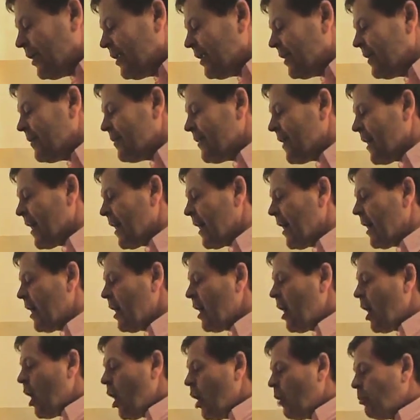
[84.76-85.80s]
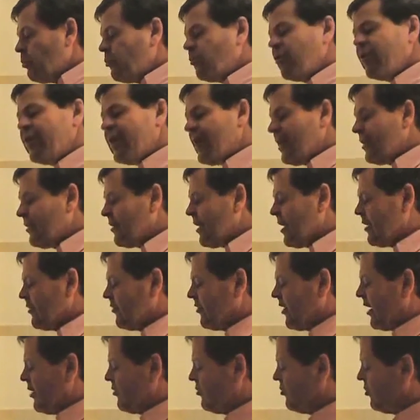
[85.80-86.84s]
put it in there, up to the
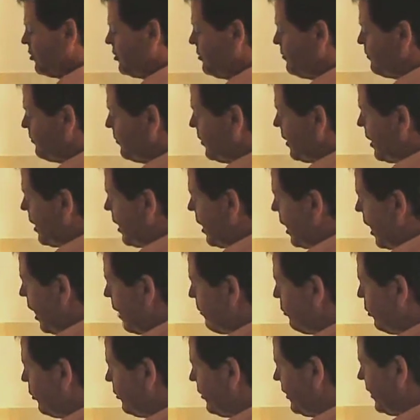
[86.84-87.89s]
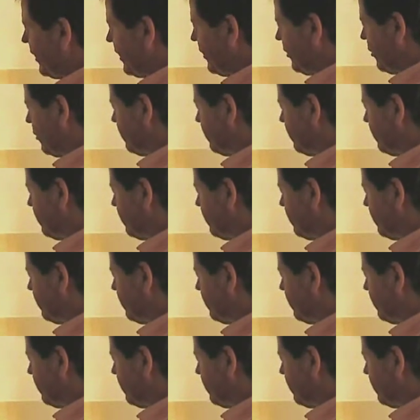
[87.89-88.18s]
indentation, and put the